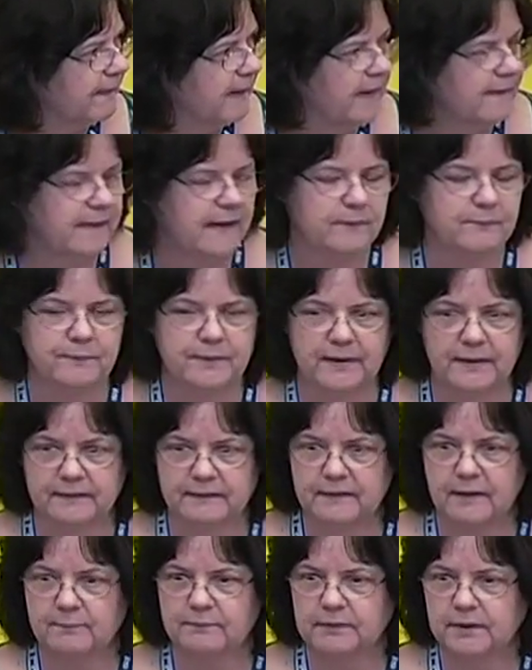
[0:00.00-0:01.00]
and they
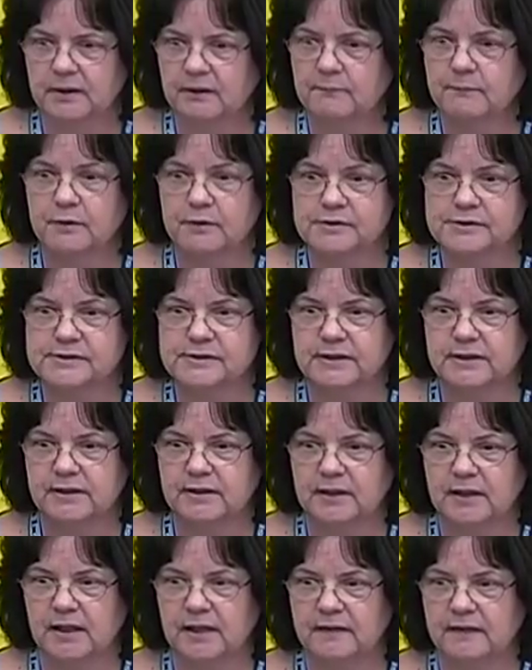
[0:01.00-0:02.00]
picked up little Mercy
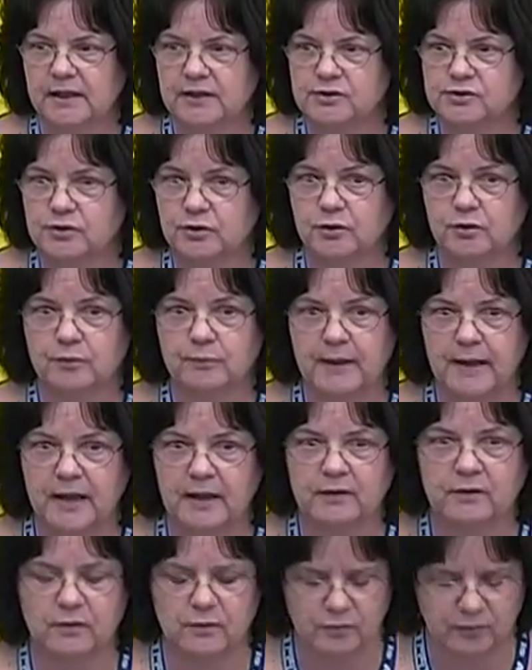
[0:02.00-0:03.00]
and they took her
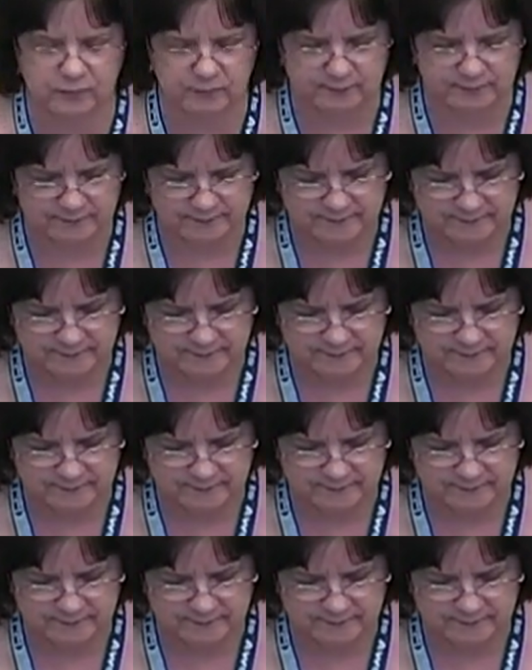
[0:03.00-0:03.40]
back home.